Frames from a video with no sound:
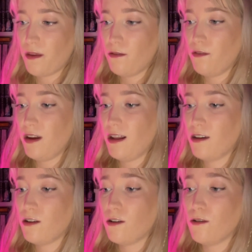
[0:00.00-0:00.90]

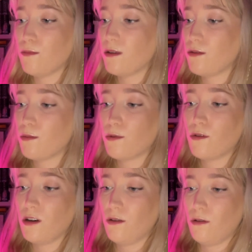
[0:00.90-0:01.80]
revealing two miserable
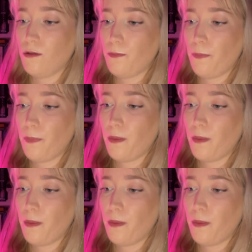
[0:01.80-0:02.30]
children.